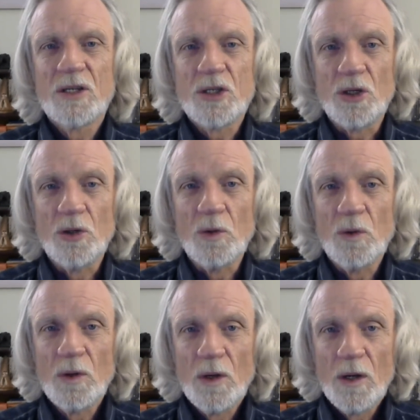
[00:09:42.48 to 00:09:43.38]

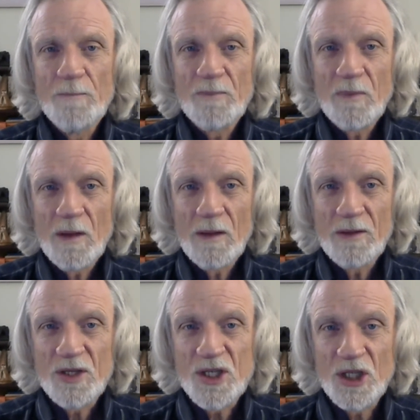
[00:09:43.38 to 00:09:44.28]
to
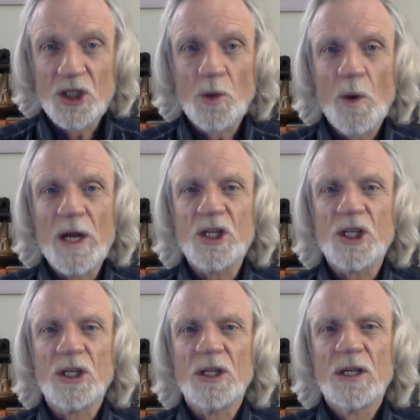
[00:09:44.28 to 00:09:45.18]
the
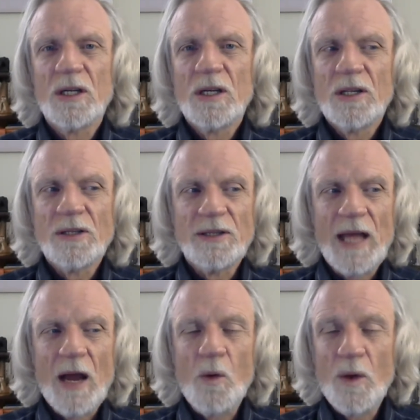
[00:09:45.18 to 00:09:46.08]
situation
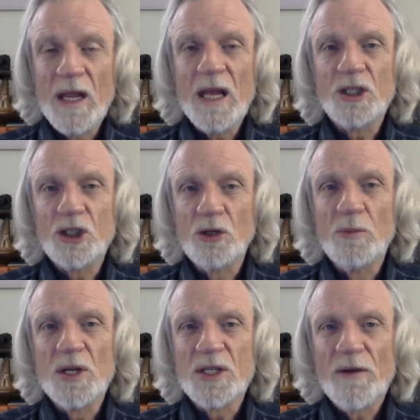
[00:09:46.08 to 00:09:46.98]
that we as
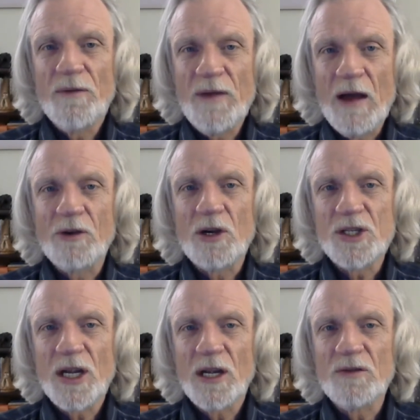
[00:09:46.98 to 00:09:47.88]
humans have found
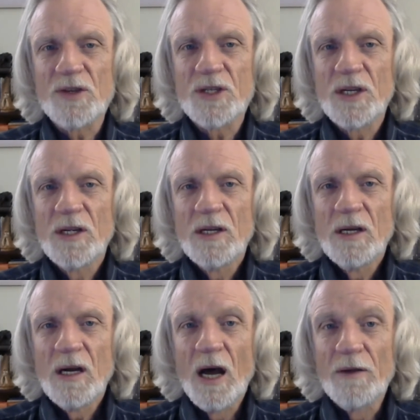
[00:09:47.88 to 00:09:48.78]
ourselves,
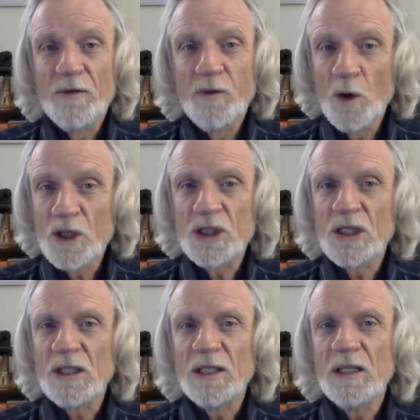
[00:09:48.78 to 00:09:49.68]

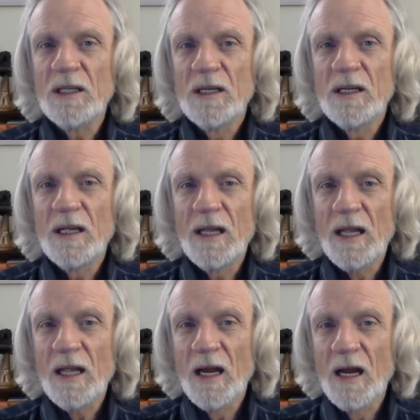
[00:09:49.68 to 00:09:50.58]
unfortunately,
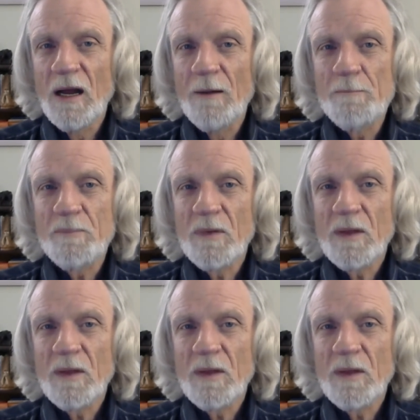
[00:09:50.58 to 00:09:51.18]
um,